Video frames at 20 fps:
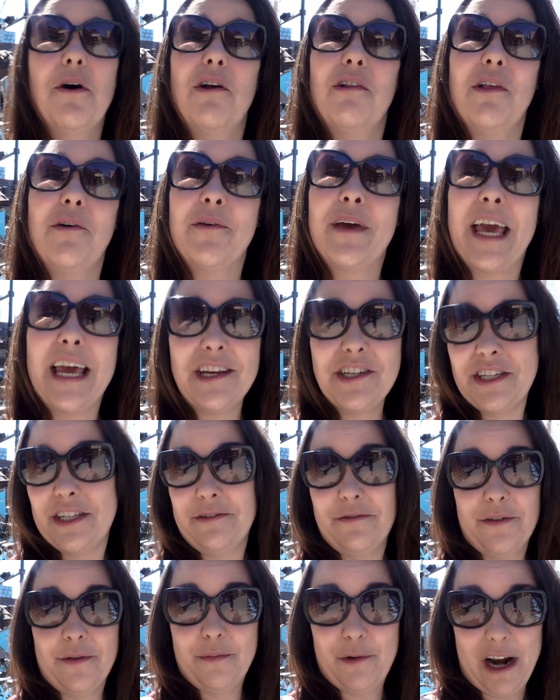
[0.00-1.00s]
our
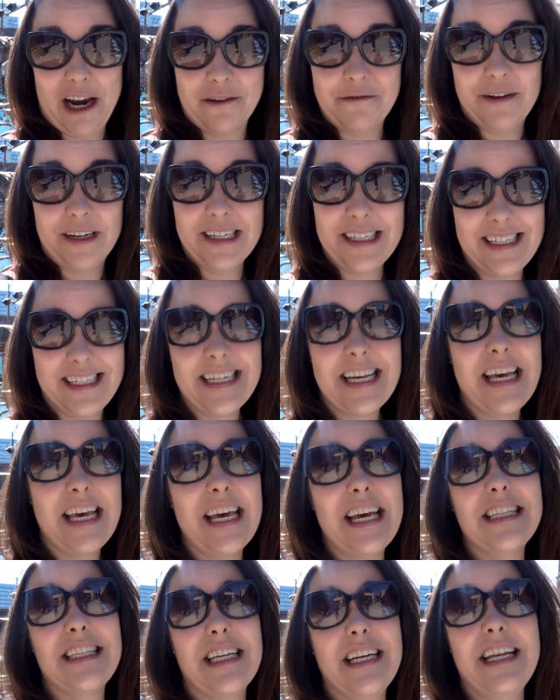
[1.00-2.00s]
location for breakfast.
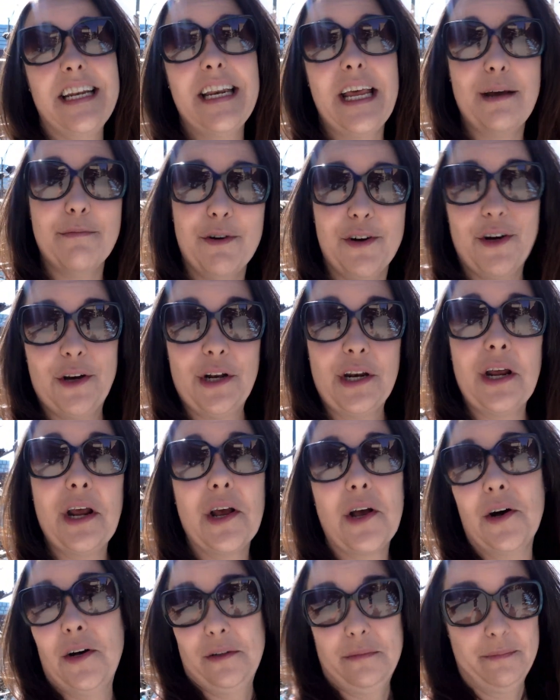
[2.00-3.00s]
It's in a neighborhood
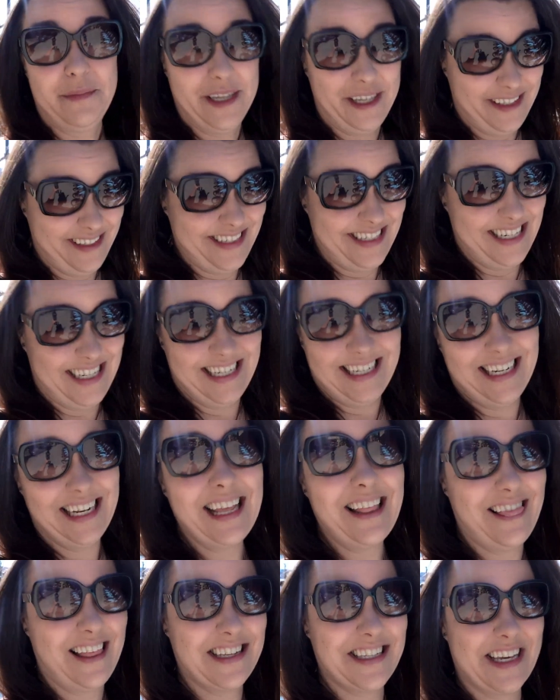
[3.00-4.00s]
called Pilsen.
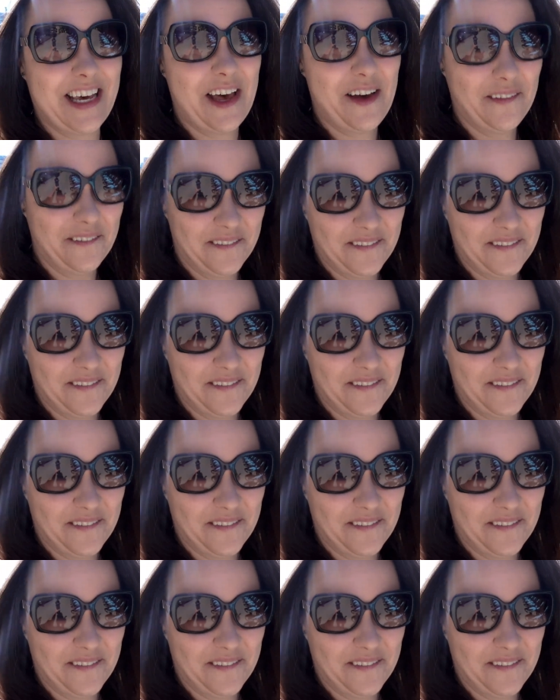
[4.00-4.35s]
Let's go.